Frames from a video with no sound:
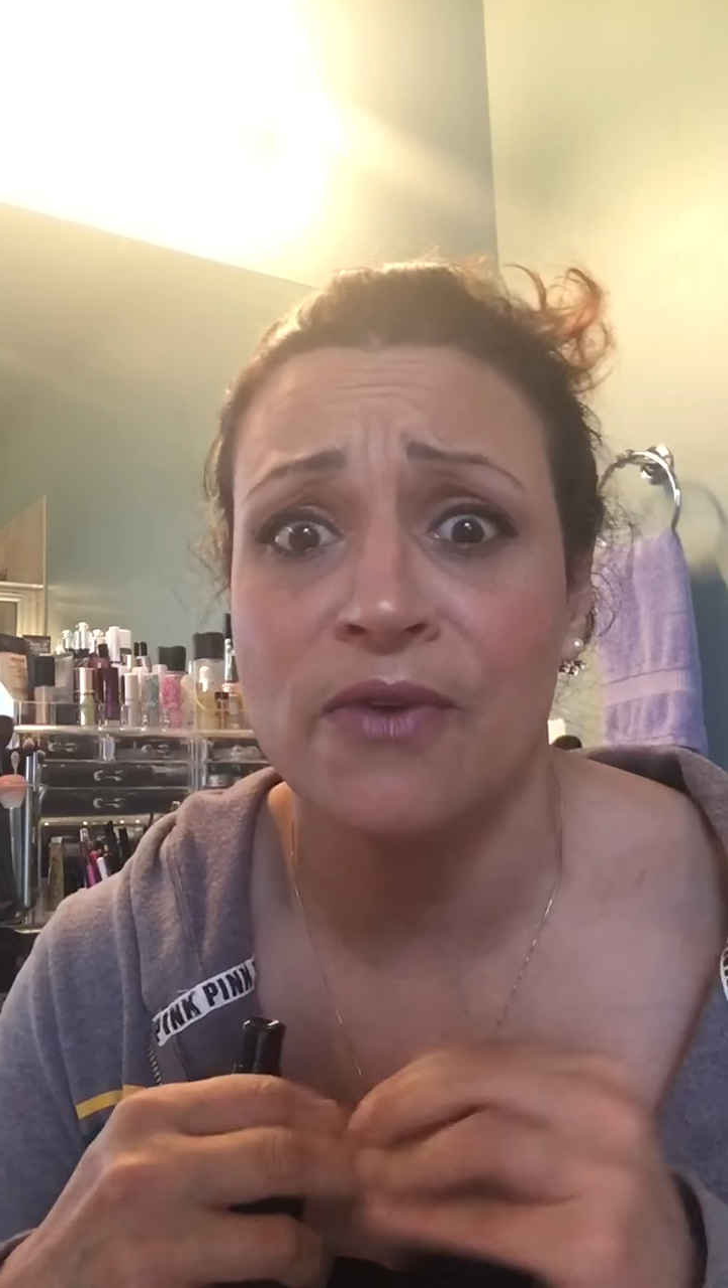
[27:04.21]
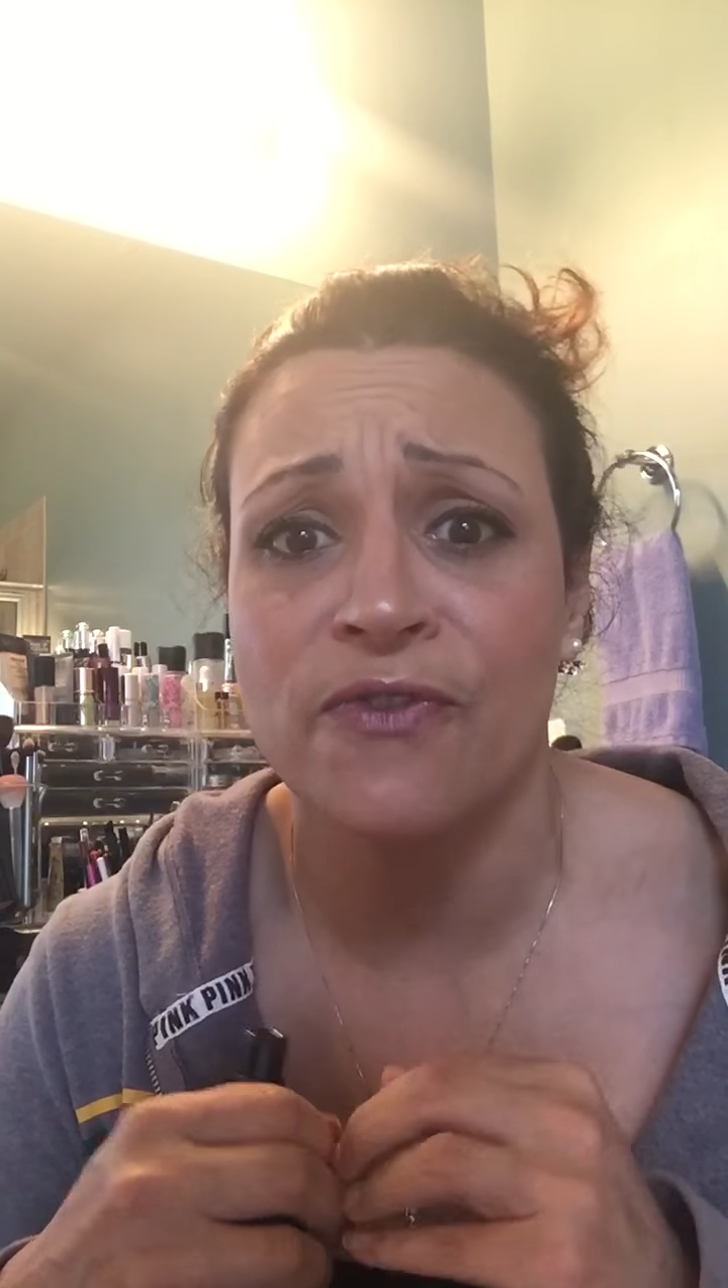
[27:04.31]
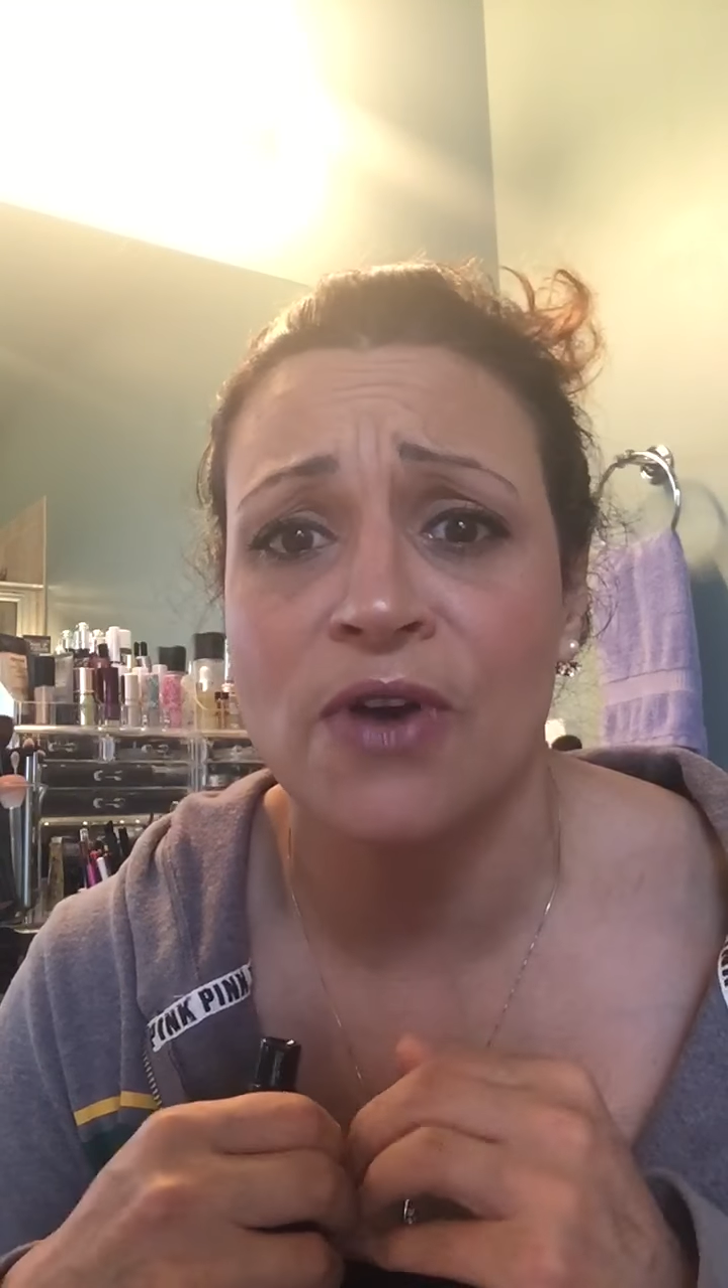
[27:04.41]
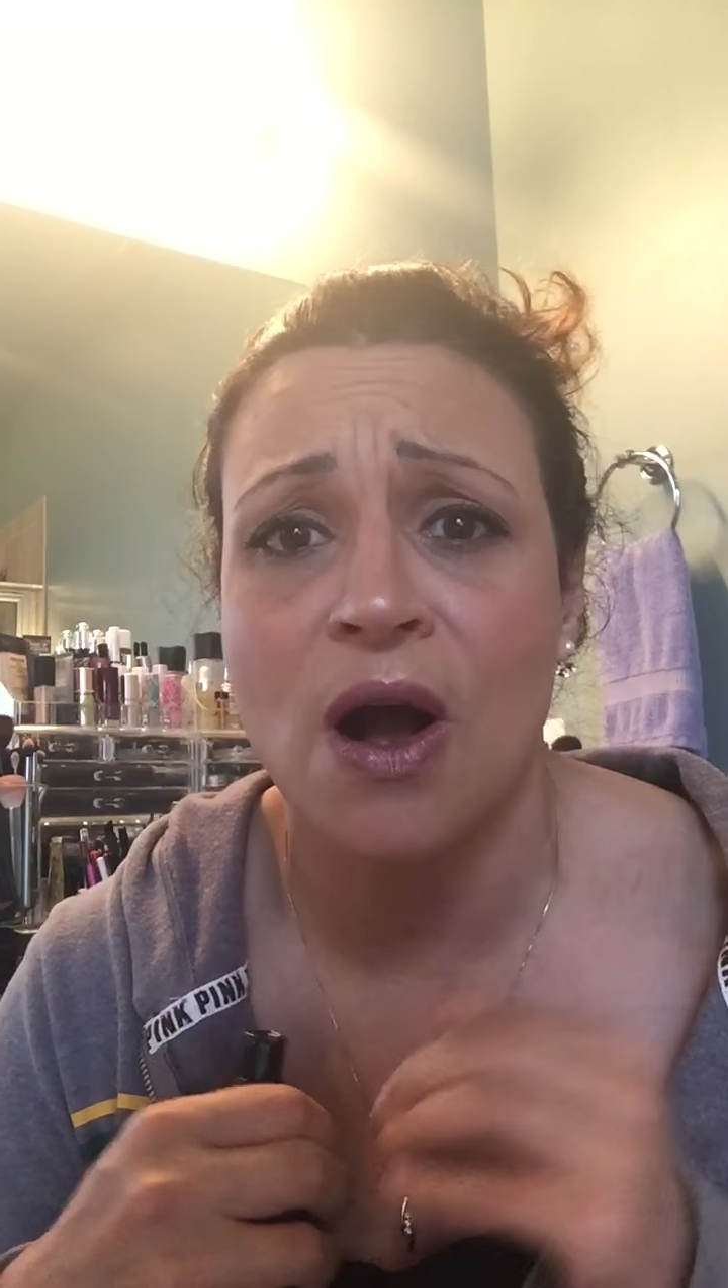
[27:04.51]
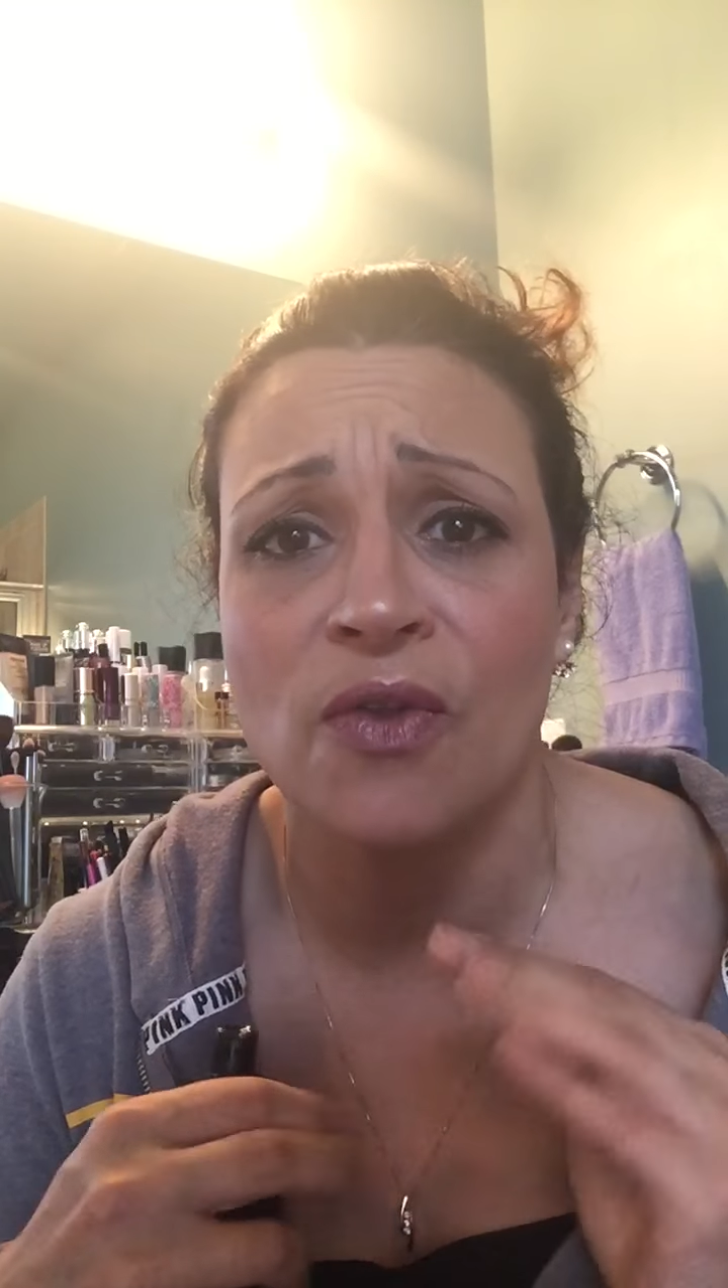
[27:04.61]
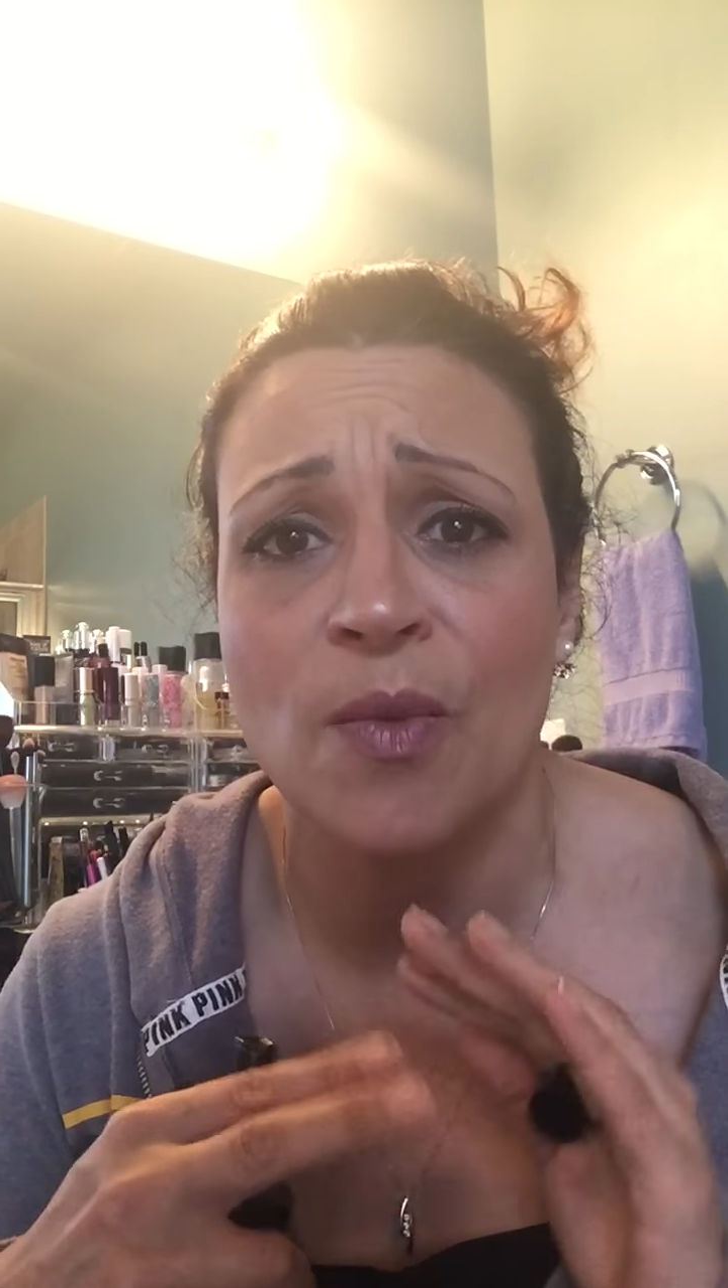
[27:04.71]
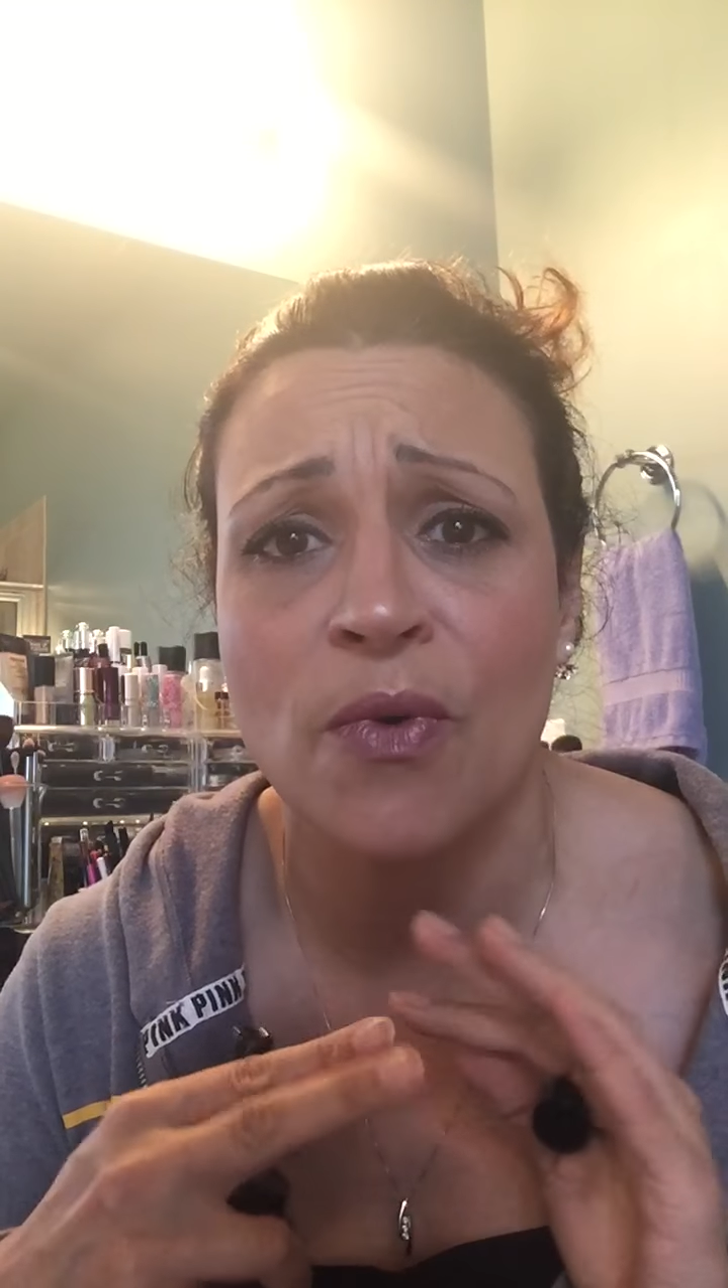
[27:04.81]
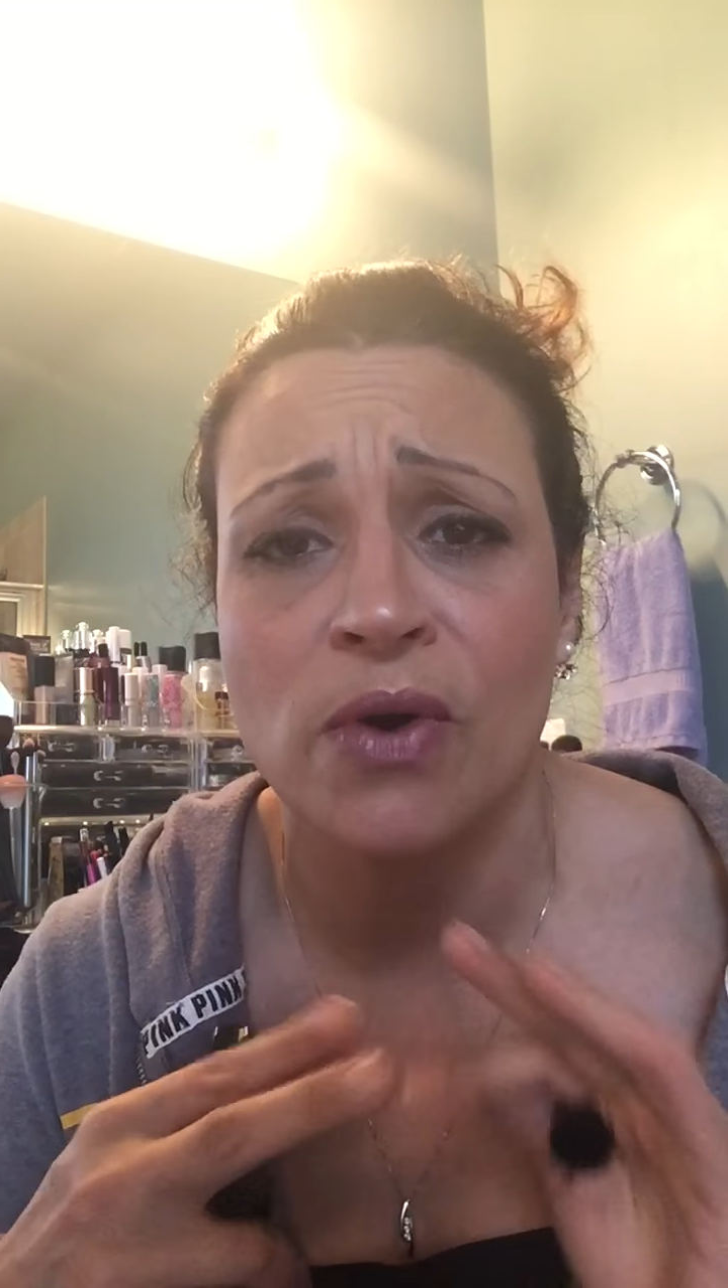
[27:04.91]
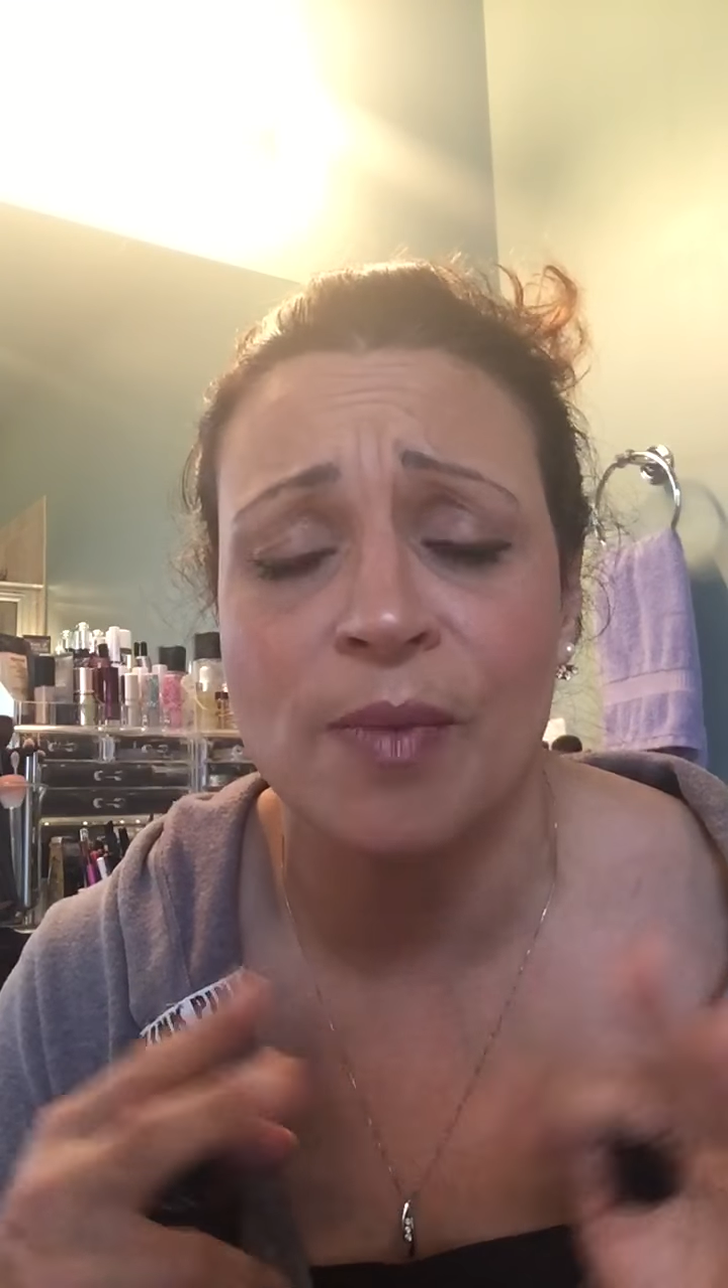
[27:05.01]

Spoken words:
you for all the